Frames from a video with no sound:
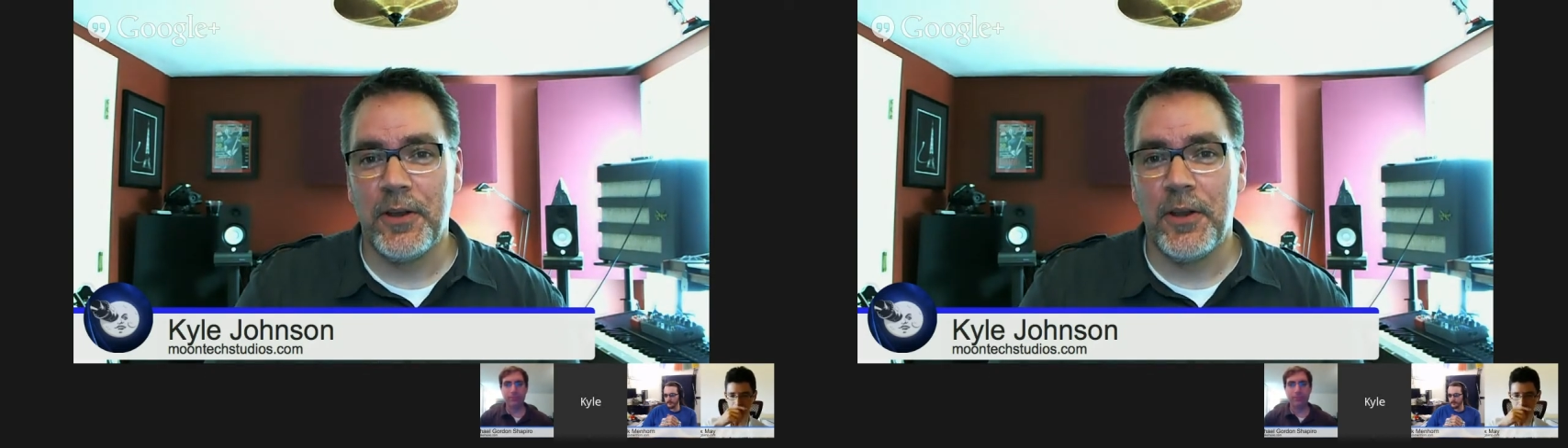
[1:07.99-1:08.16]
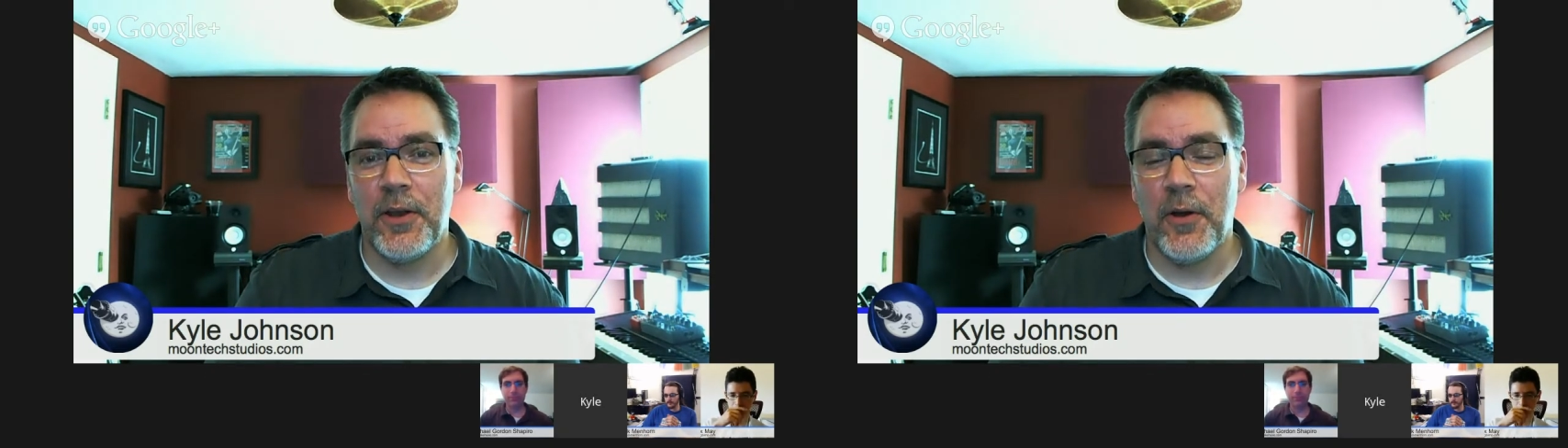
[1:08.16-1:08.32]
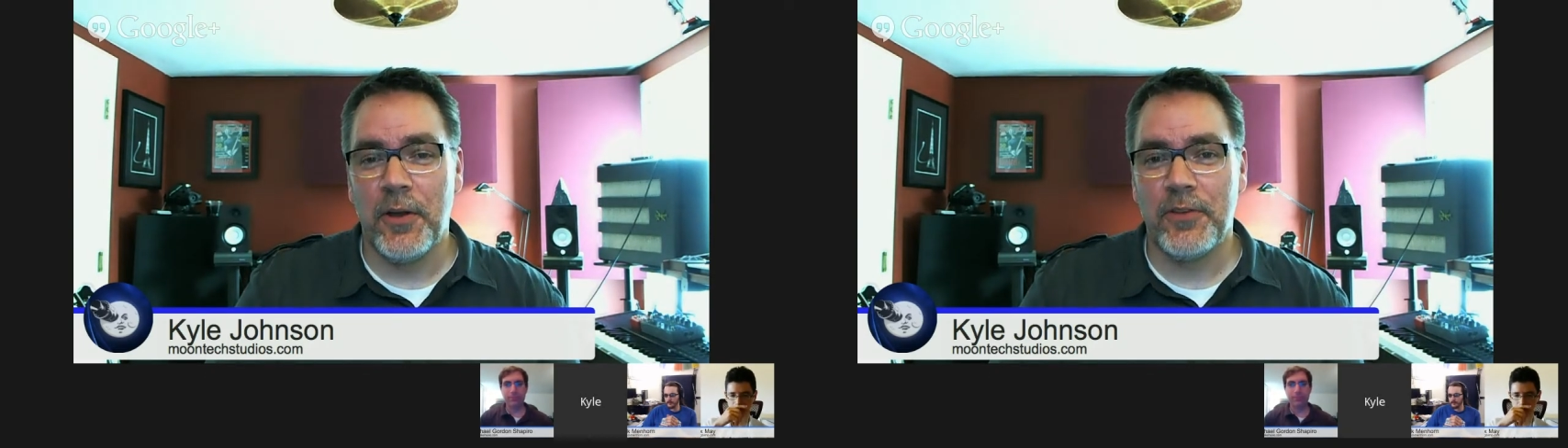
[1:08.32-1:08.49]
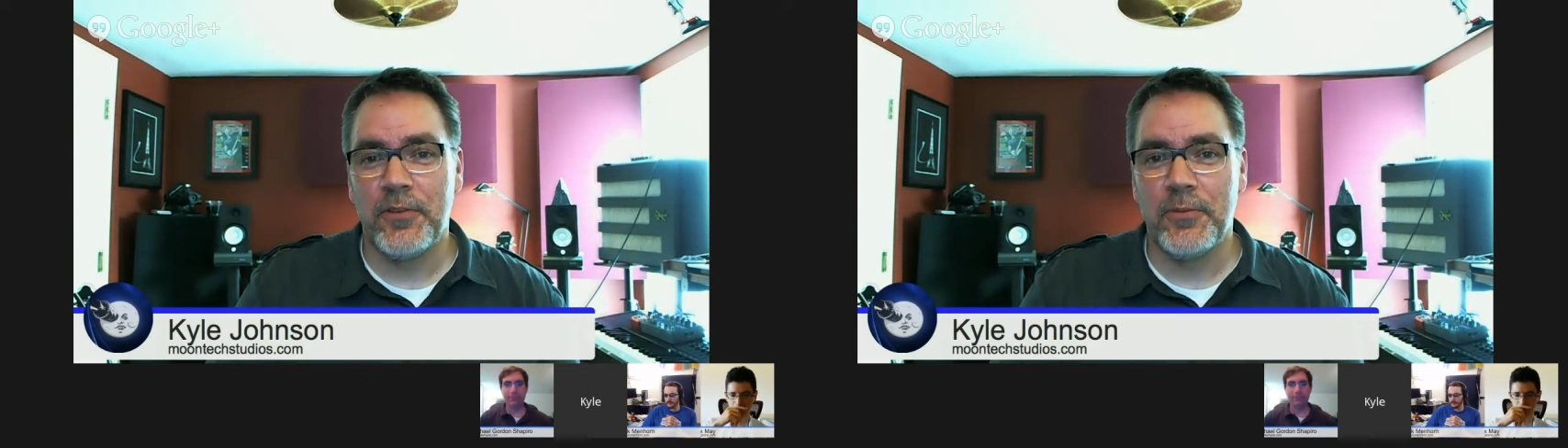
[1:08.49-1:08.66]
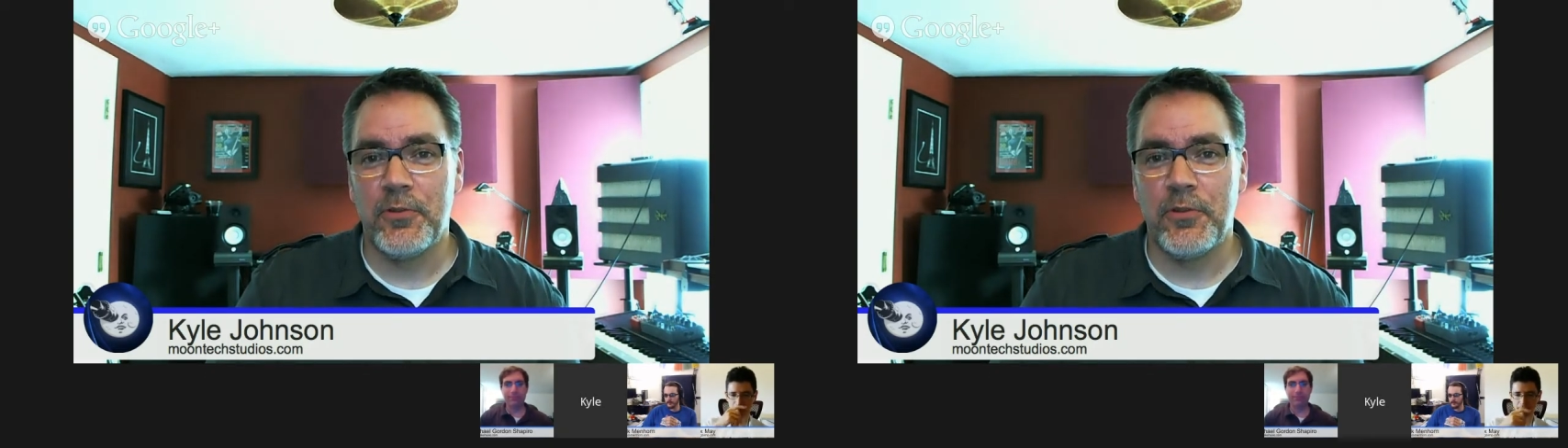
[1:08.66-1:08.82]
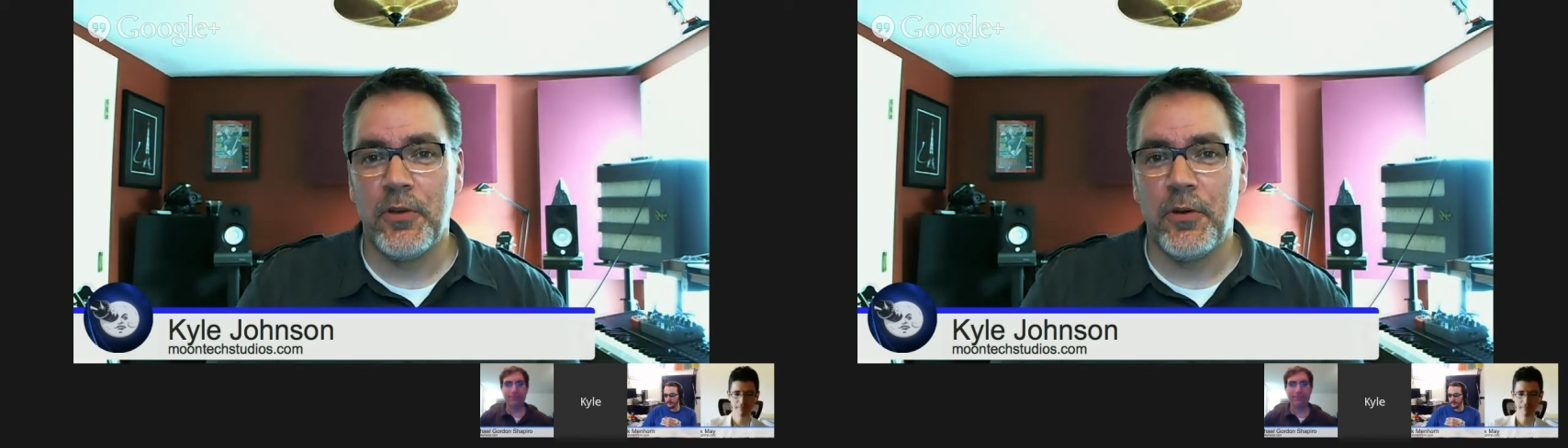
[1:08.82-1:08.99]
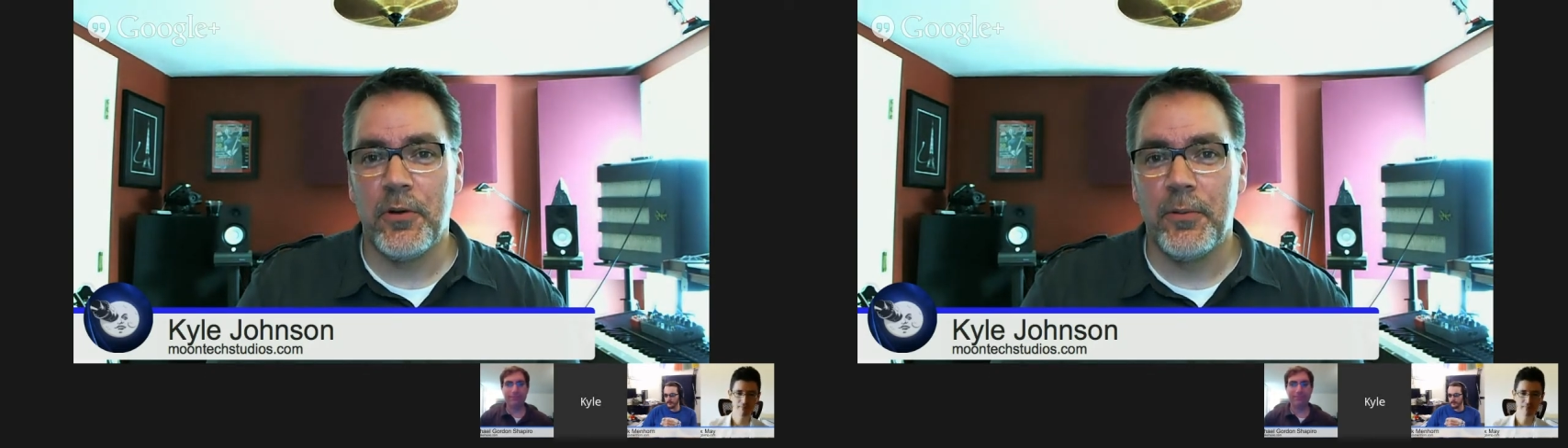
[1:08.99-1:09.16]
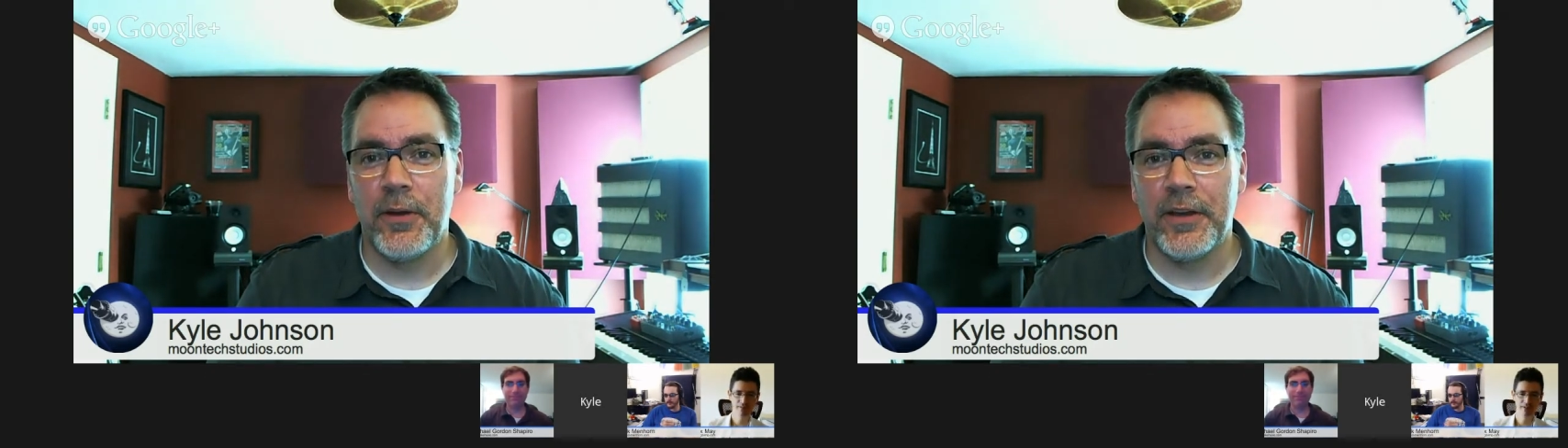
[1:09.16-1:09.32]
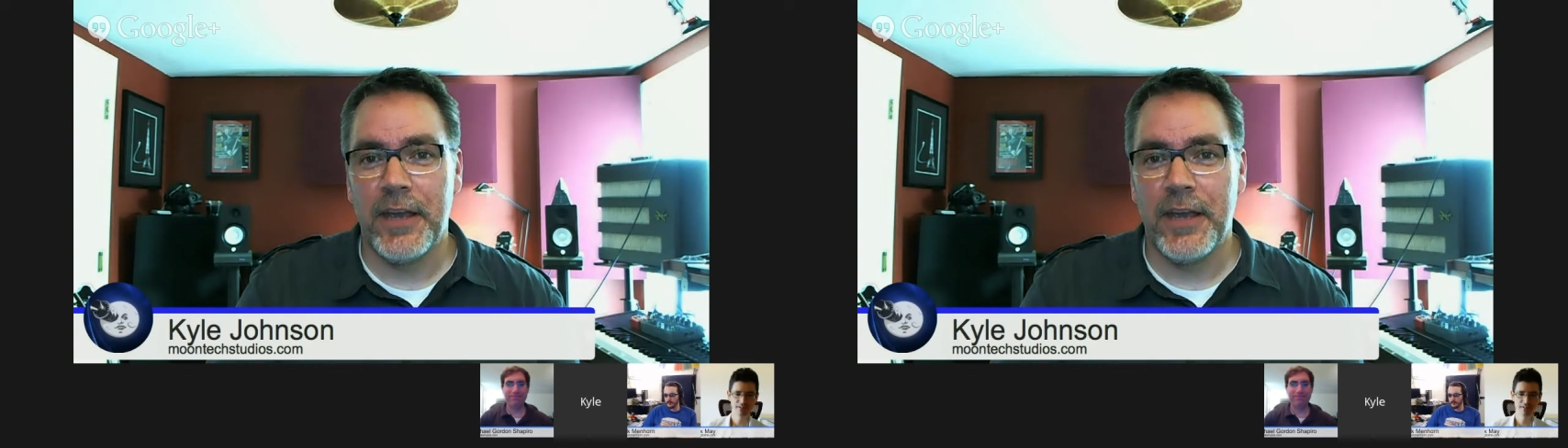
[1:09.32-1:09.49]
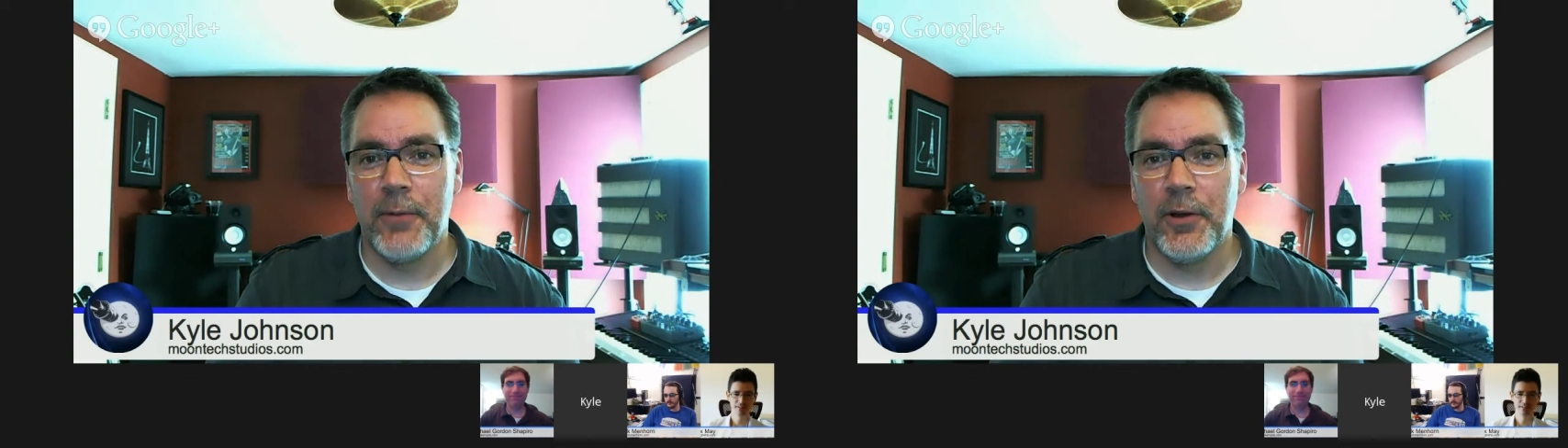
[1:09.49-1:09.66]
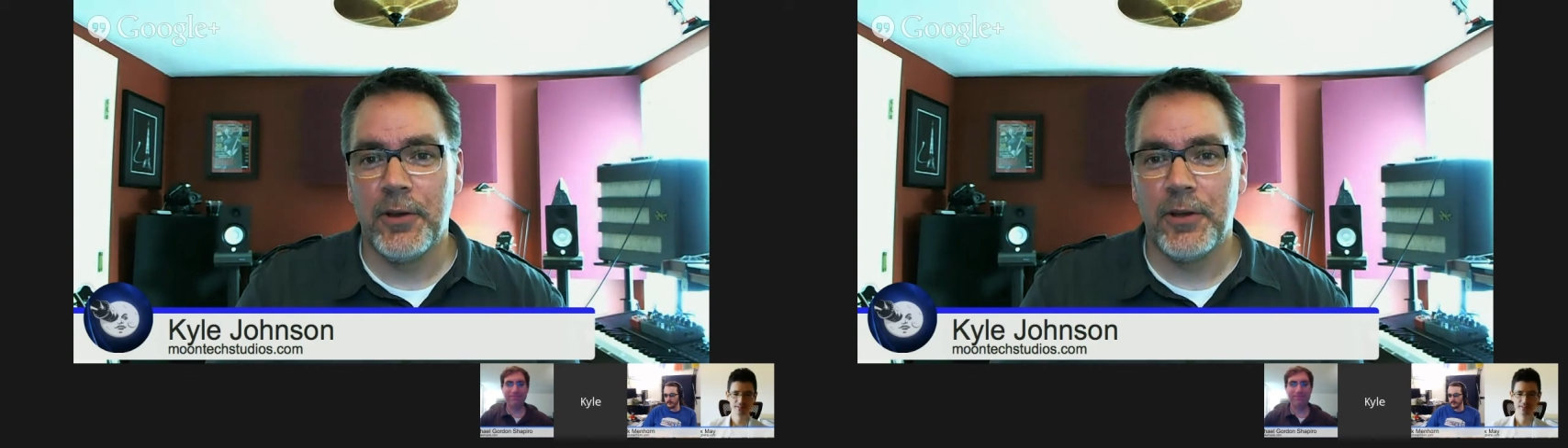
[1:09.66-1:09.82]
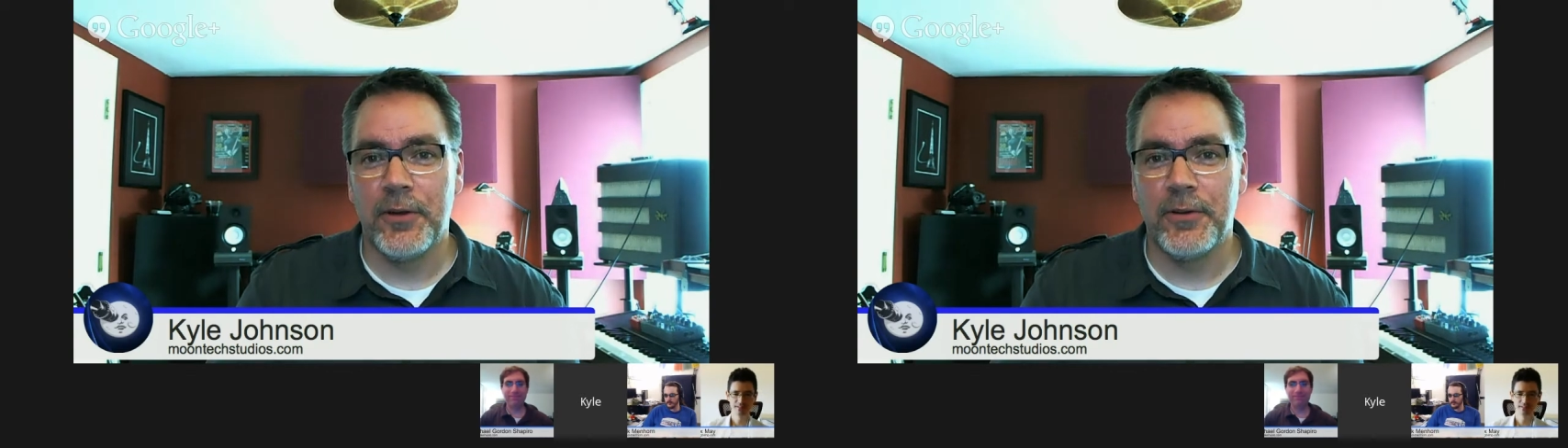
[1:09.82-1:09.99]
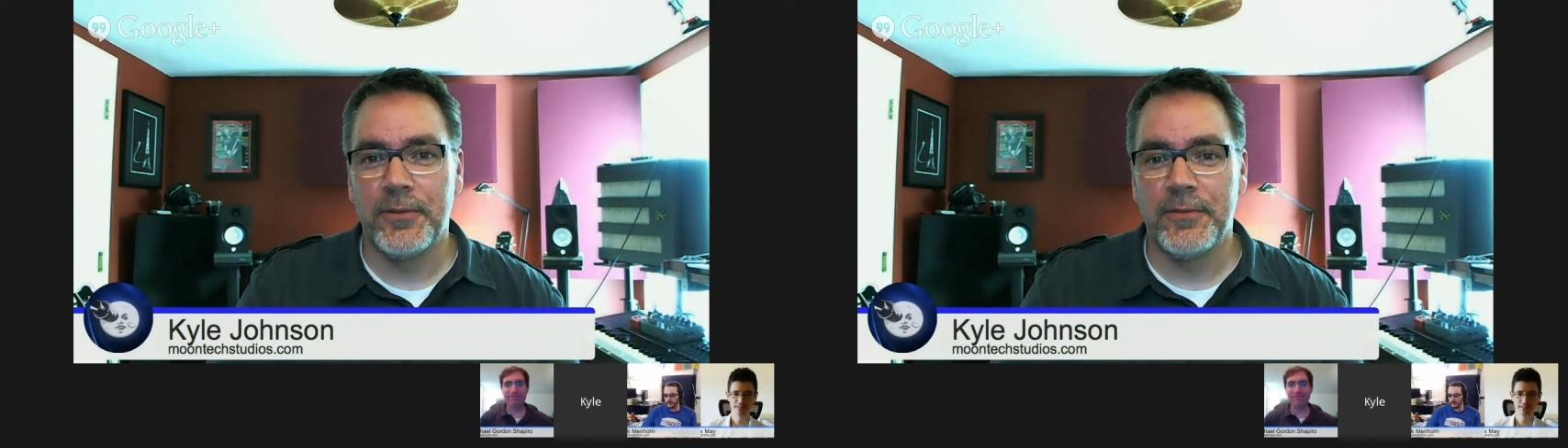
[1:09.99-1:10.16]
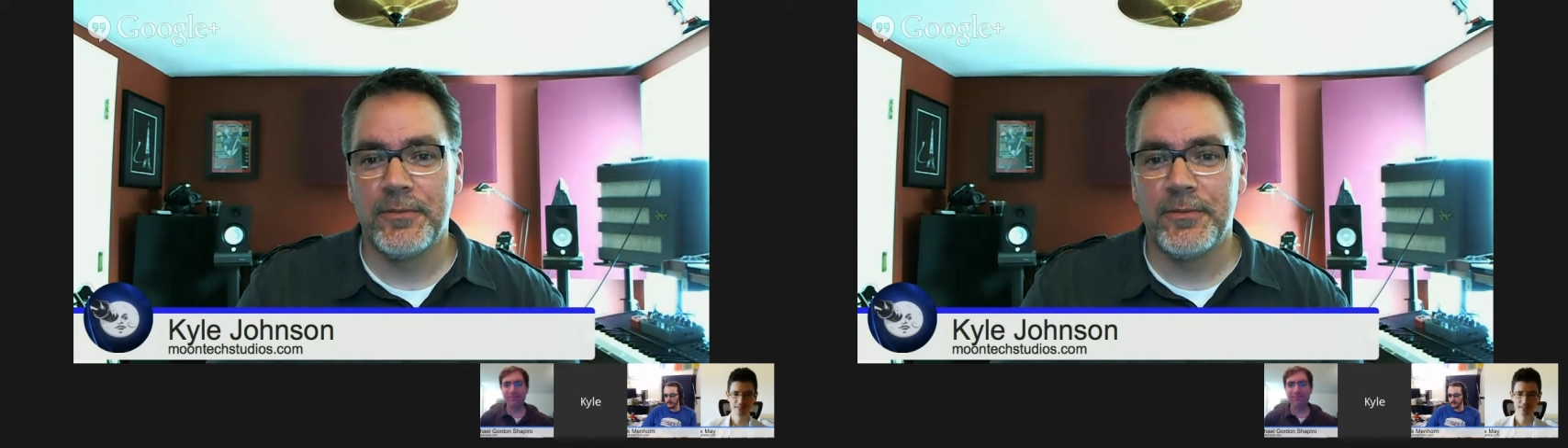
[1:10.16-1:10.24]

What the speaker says: an awesome show about game audio.